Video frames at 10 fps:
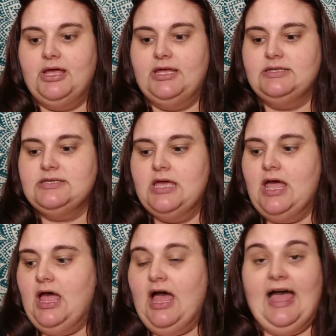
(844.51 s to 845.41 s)
but
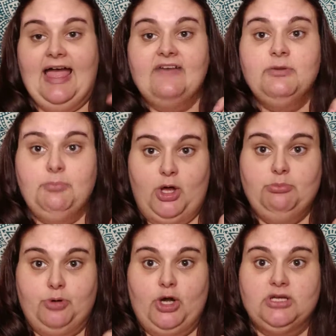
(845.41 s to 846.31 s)
I haven't
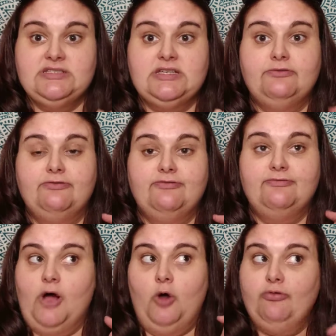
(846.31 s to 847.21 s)
bought bras in
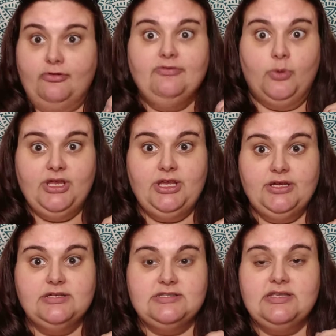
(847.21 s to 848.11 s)
over 4
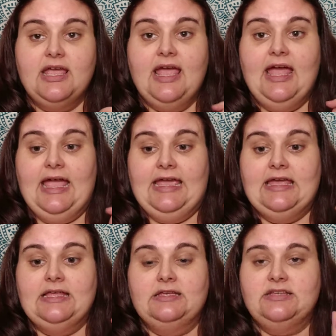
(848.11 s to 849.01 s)
years,
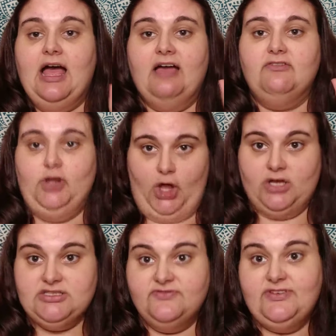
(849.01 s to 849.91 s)
and I've
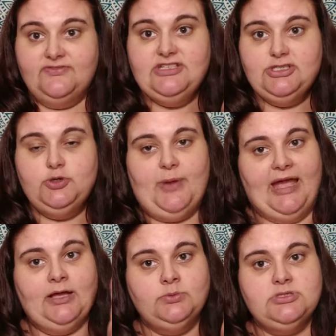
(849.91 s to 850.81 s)
lost 52
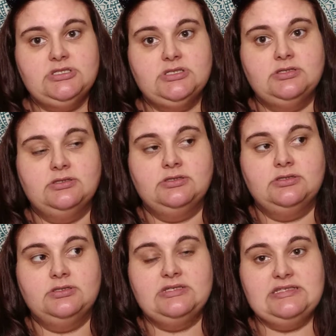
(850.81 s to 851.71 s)
pounds
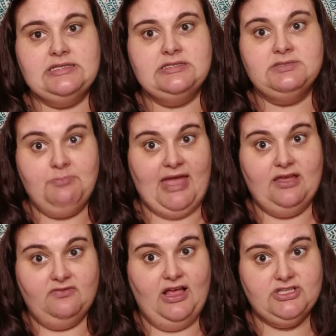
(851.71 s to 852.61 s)
since
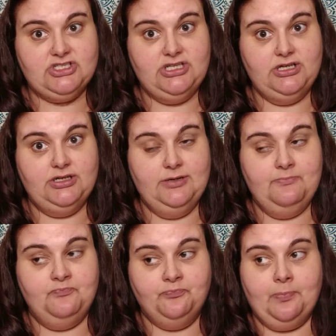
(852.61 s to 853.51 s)
May of last year,
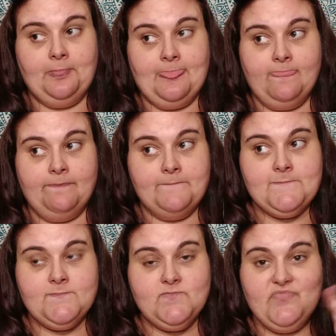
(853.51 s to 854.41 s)

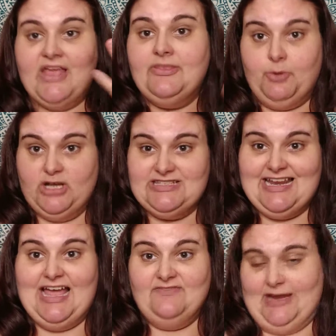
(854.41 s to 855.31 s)
and the
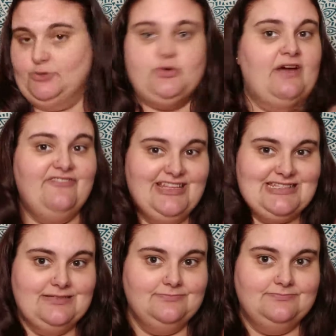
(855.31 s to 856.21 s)
bras that I have now do not
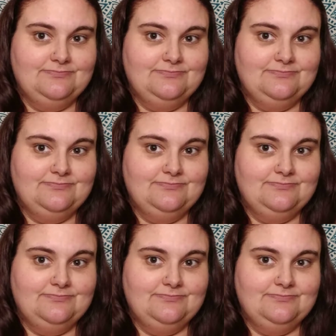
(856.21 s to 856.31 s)
fit.